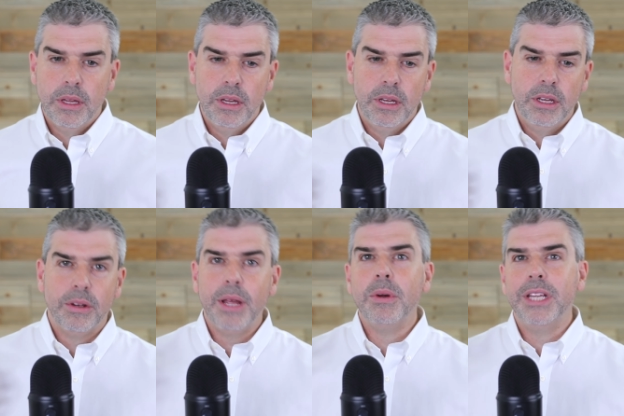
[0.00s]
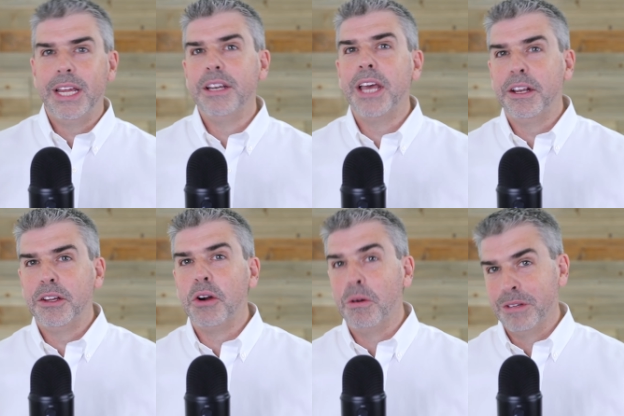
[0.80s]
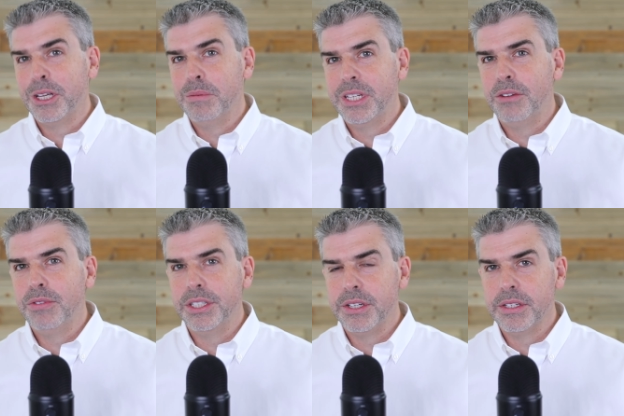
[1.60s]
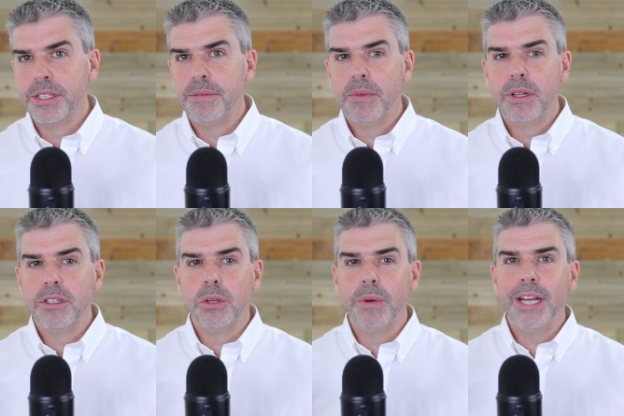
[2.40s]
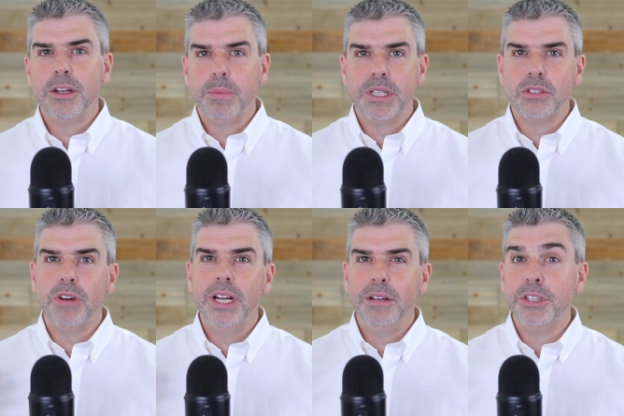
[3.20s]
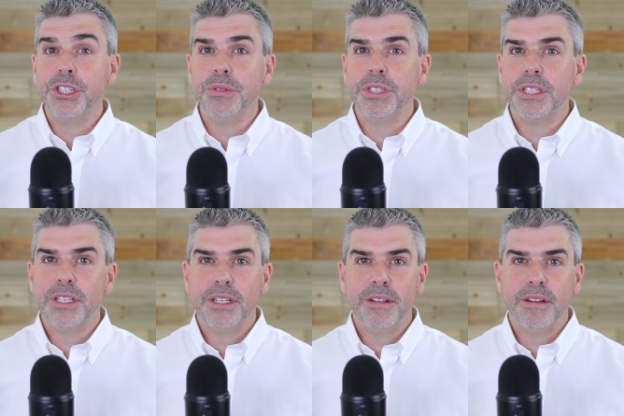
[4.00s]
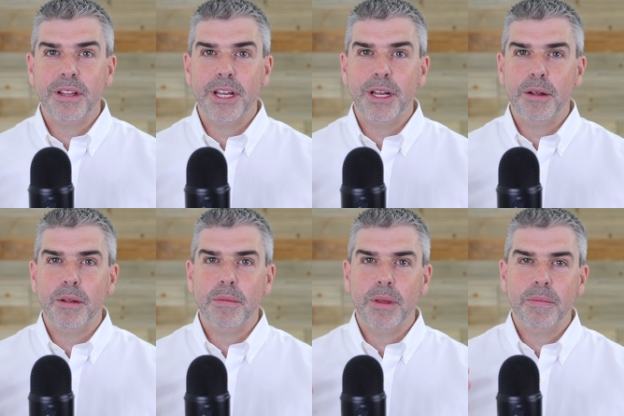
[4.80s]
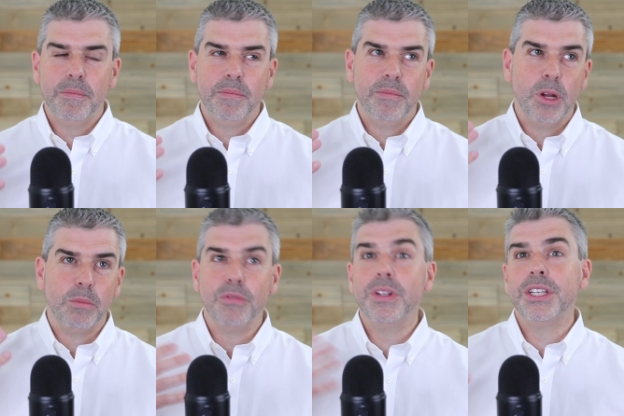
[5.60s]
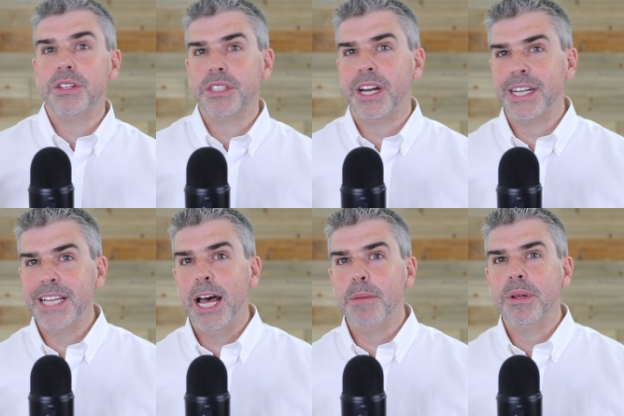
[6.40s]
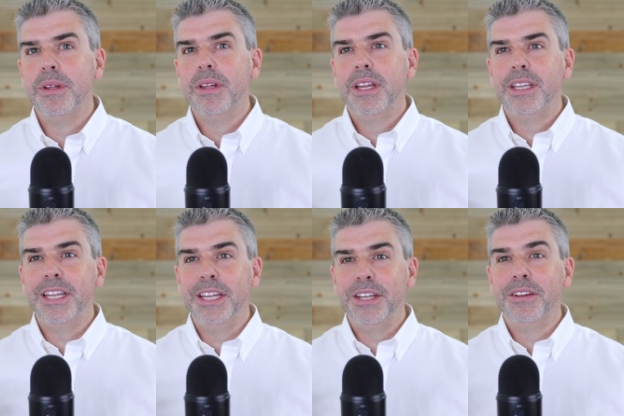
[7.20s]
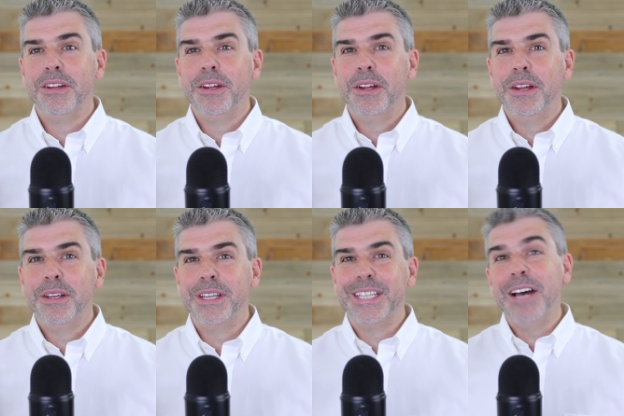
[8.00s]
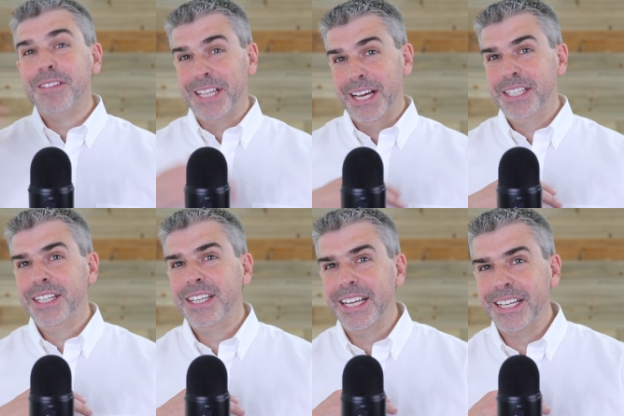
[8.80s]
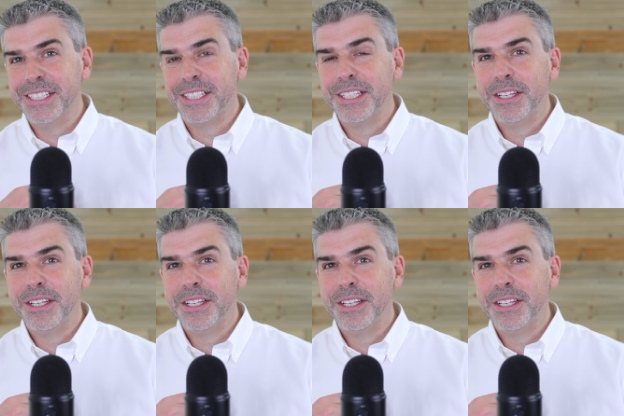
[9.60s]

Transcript: you know, they would then get their own subset of filters. So we end up with this greatly reduced uh, number of filters on a tab. The the downside is